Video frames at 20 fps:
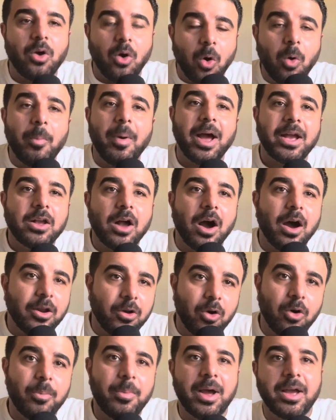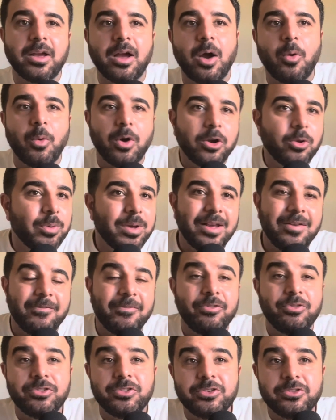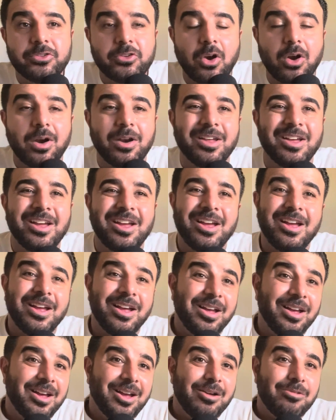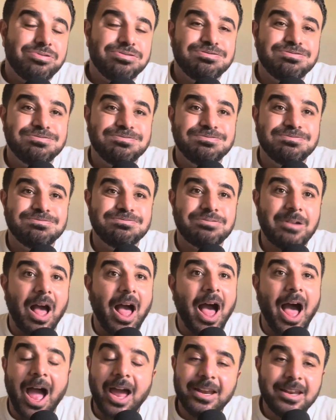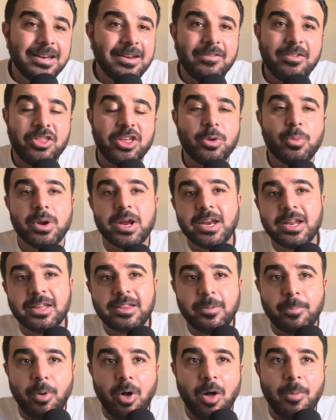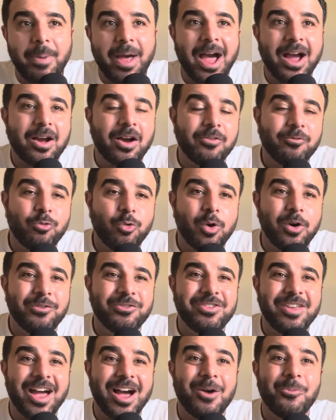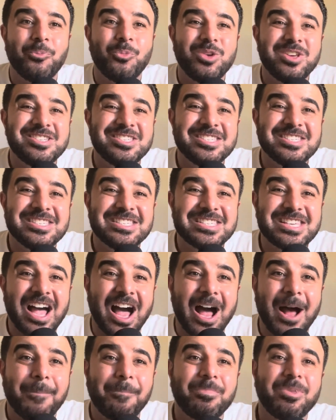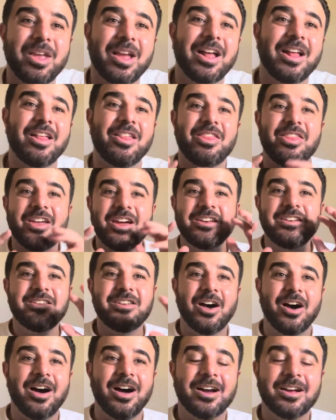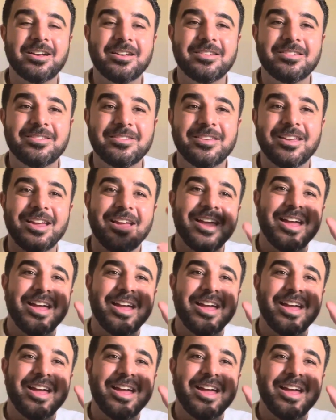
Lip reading: Oh, my God. Oh, my God. Where do we even start? I didn't even think we were going to get the ball back on fourth down. We stopped the Ducks.